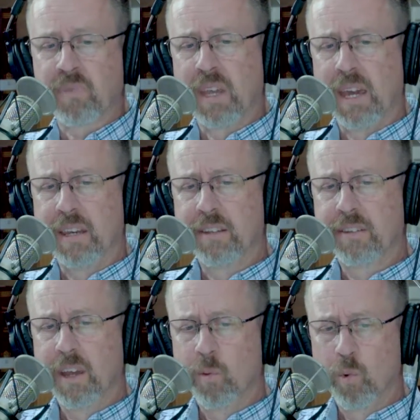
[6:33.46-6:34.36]
And it's
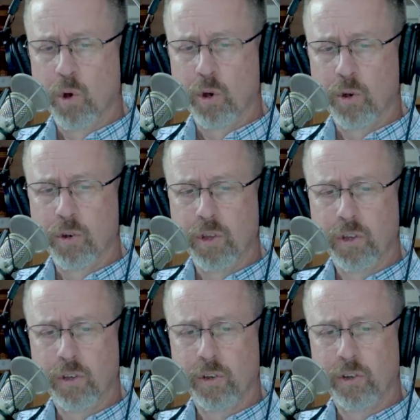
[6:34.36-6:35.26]
that word,
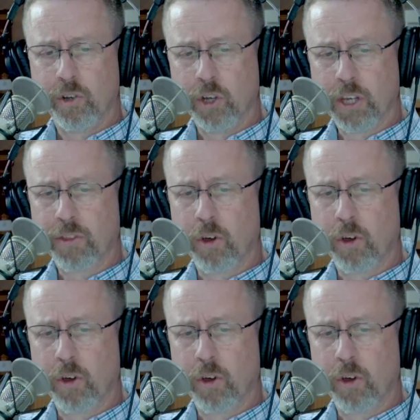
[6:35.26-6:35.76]
looketh